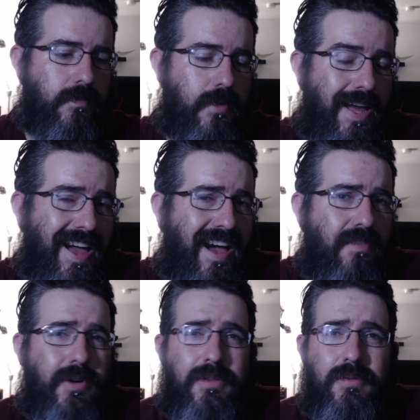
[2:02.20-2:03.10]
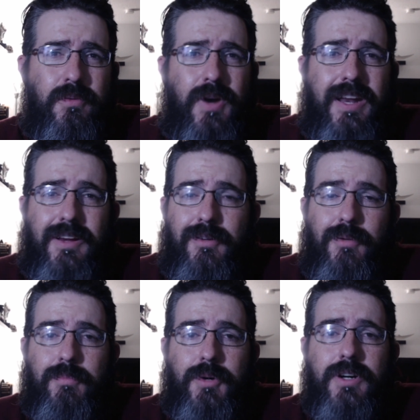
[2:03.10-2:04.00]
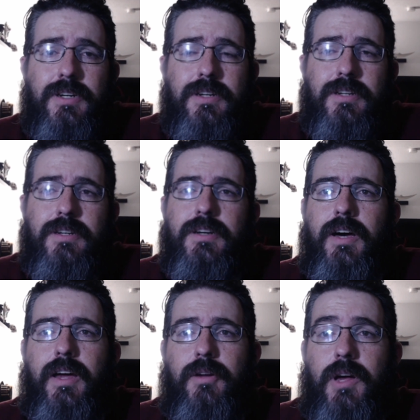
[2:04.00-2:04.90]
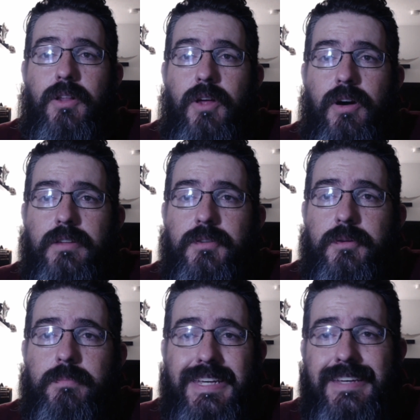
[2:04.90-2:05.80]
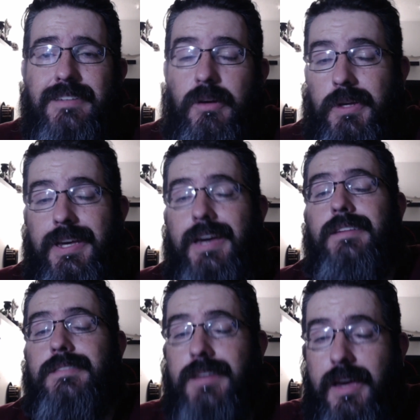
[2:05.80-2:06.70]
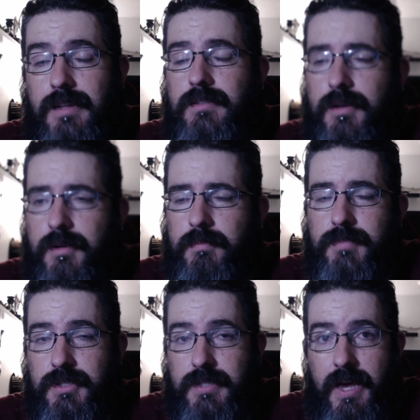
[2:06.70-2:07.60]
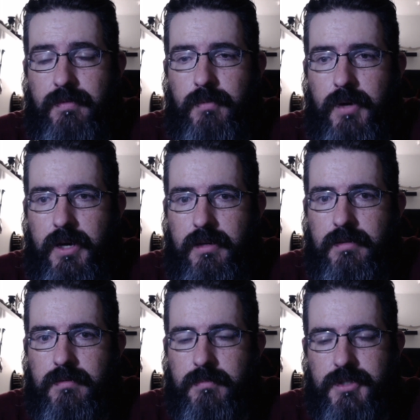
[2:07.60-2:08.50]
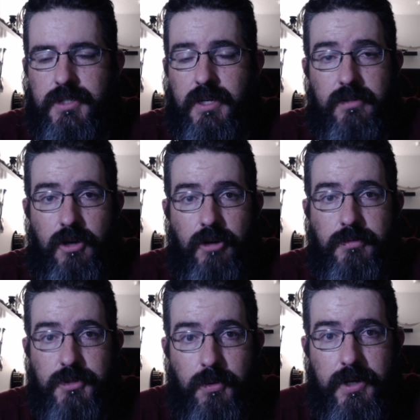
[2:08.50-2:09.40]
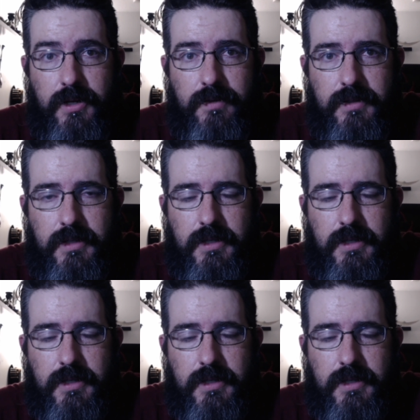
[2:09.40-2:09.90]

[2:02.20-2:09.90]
halfway through writing her own book. I don't know how long it's going to be, so I really can't say she's halfway, but she has a large majority of it.